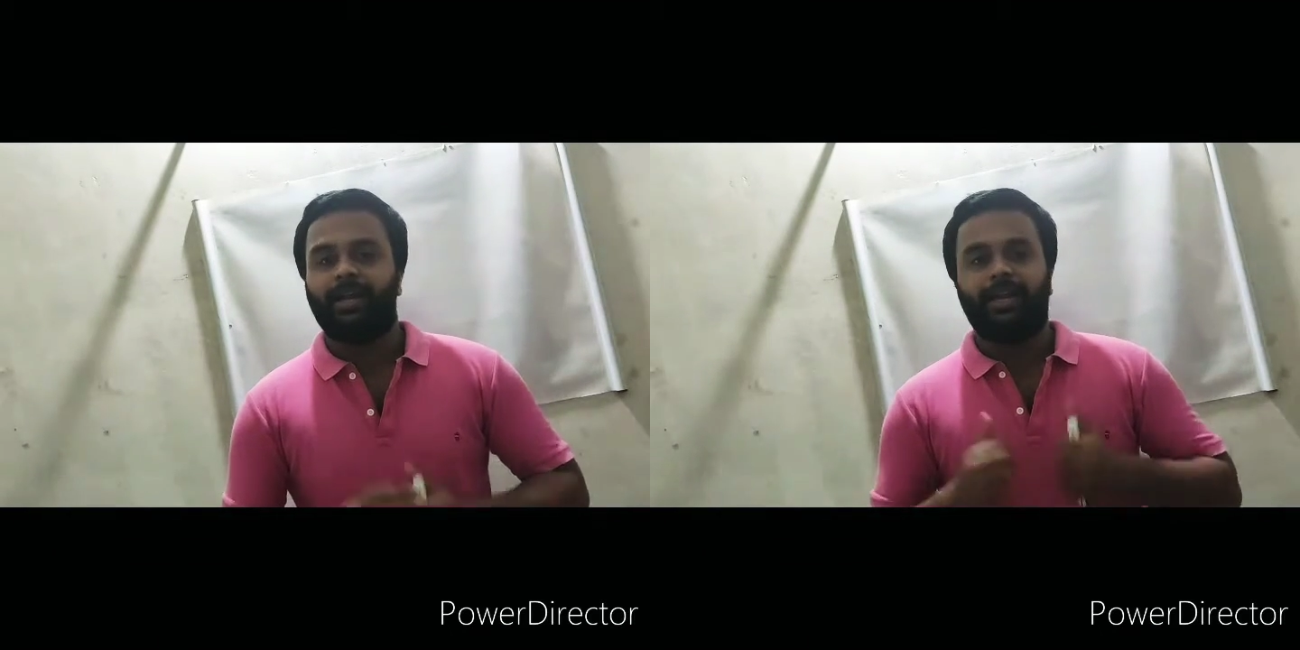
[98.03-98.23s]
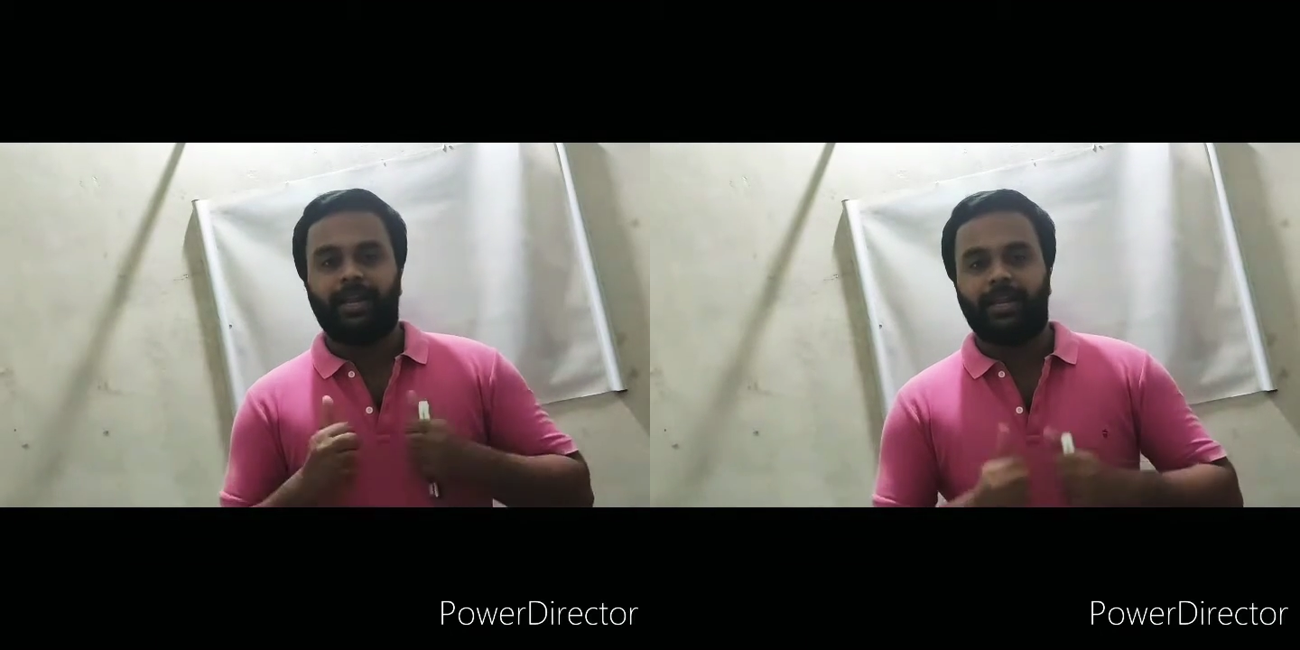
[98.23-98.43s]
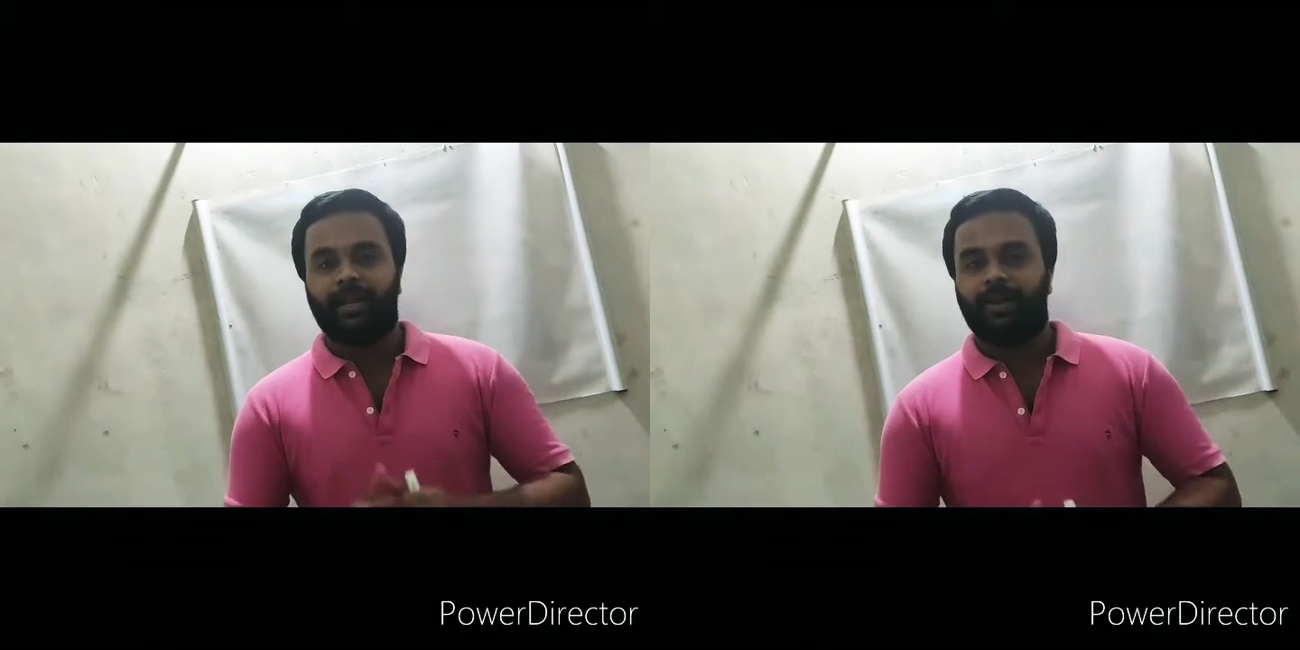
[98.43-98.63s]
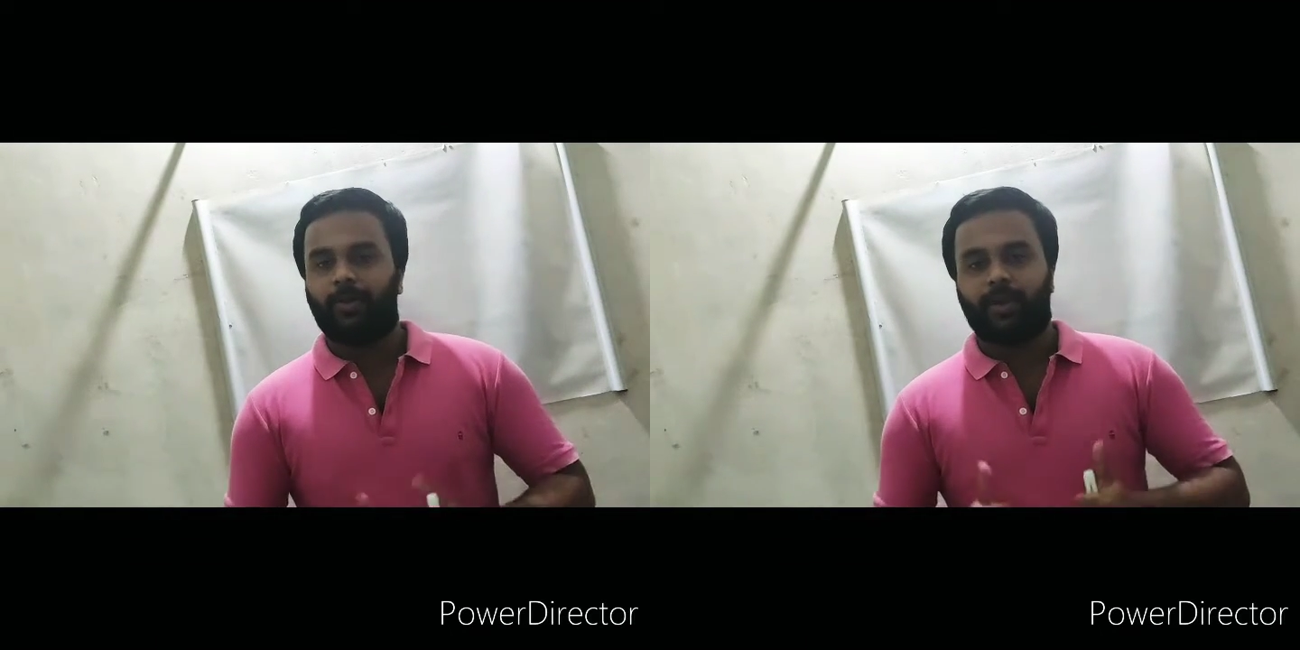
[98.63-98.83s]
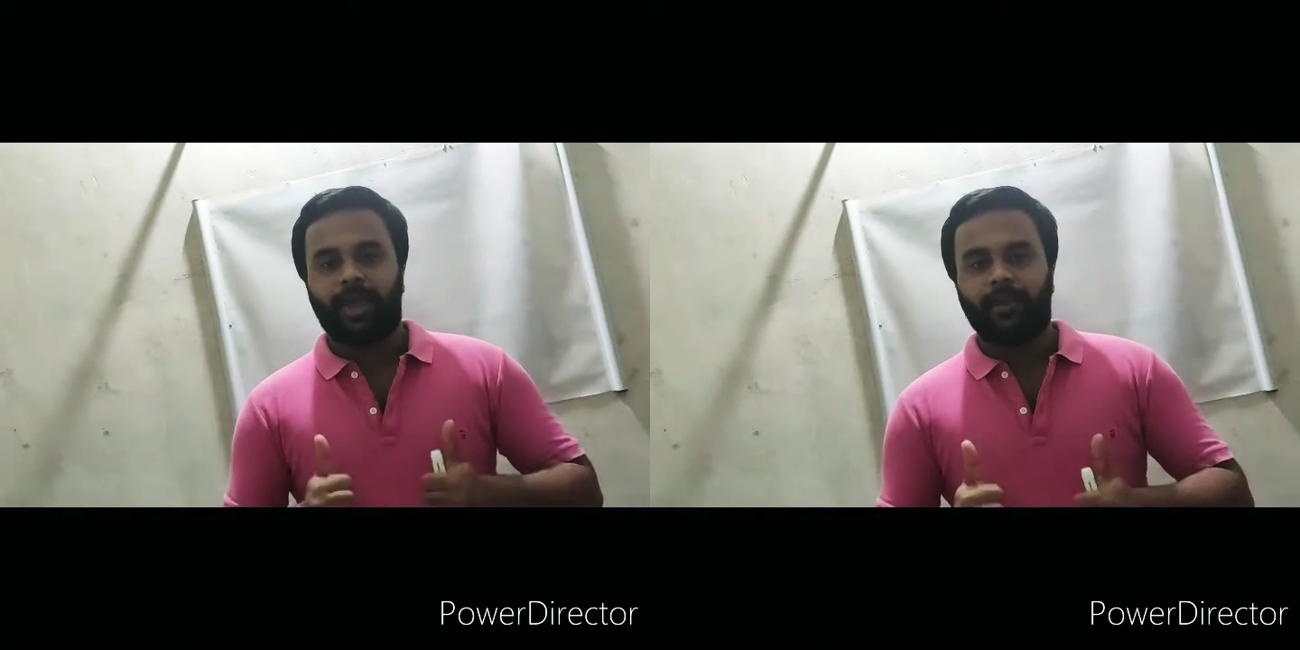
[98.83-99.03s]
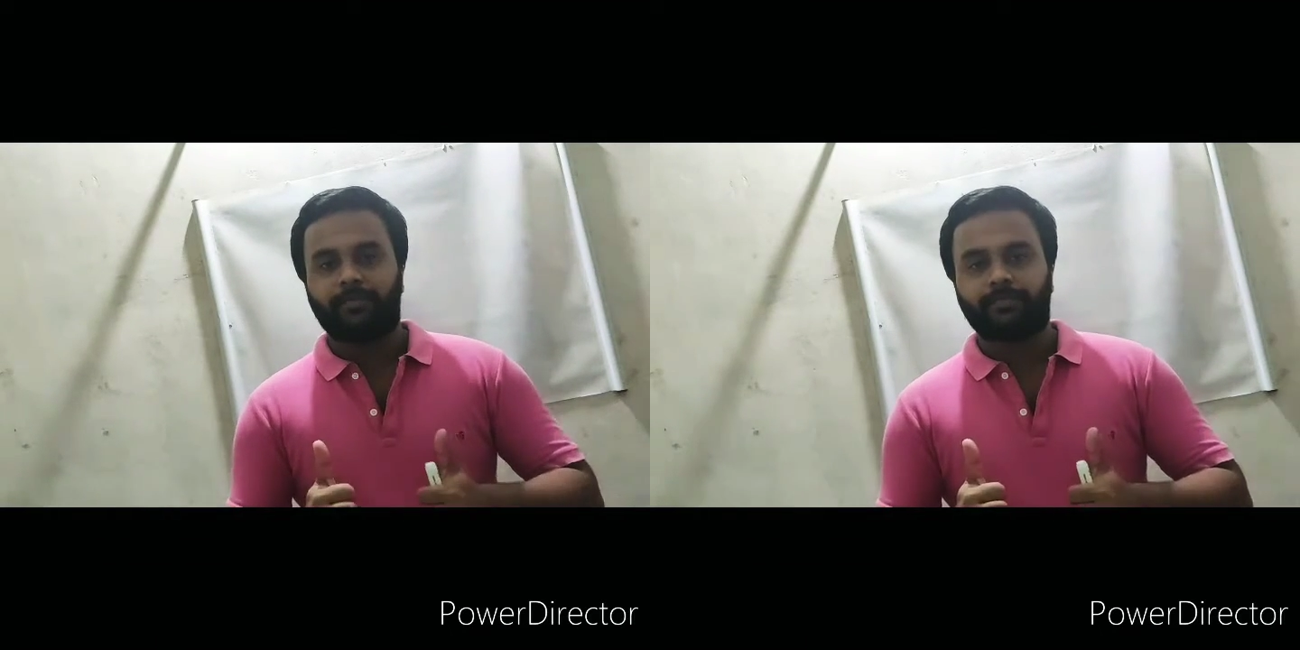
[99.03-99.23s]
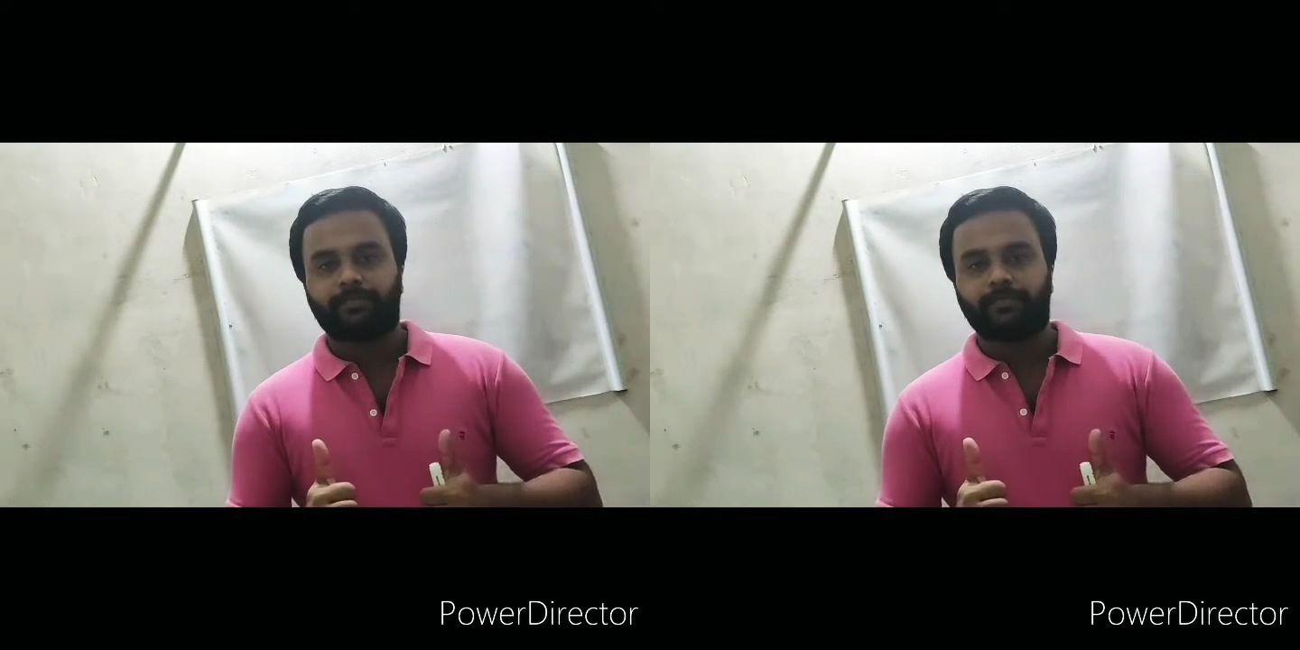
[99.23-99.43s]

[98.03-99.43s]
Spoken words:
needle. Okay.